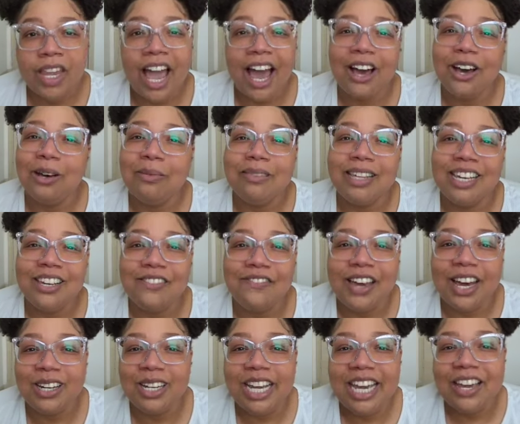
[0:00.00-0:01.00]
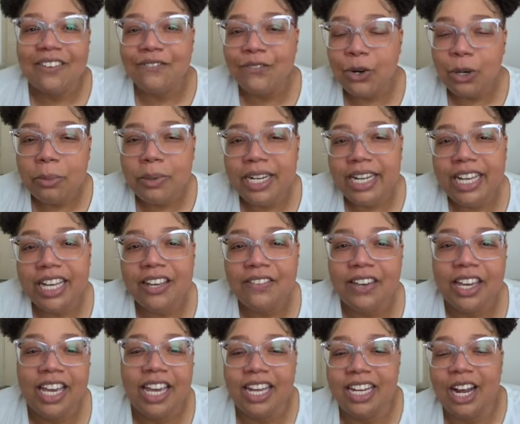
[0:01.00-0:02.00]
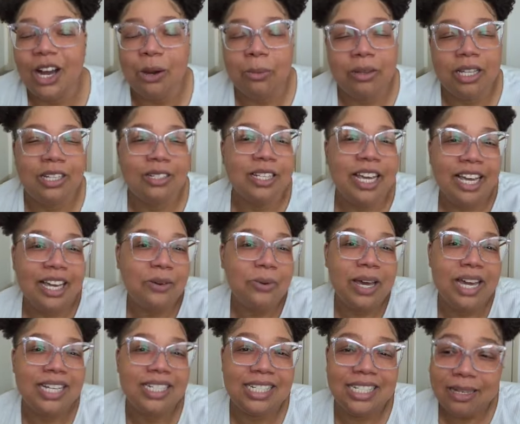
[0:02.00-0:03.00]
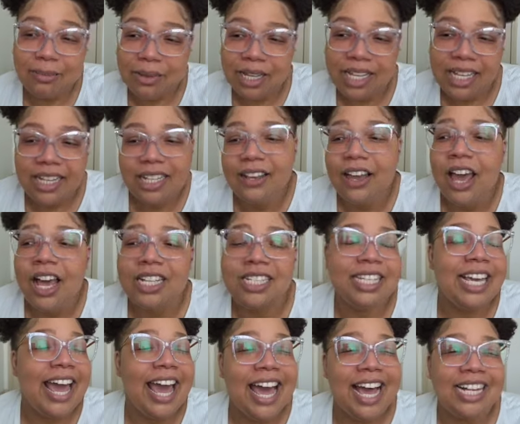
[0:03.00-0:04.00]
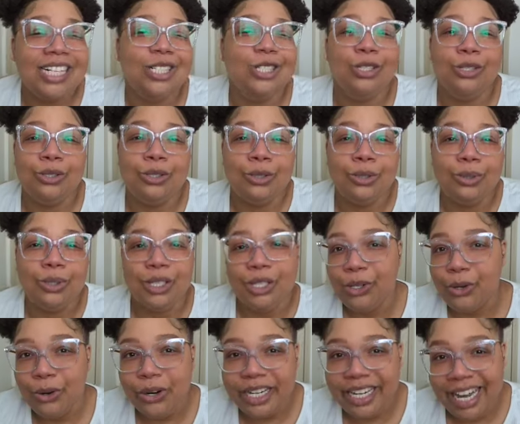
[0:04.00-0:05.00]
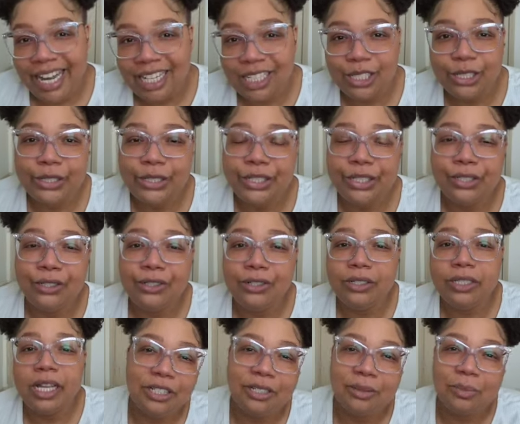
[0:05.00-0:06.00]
I hope that you found it informative, and I hope that you take away something to add to your next cruise.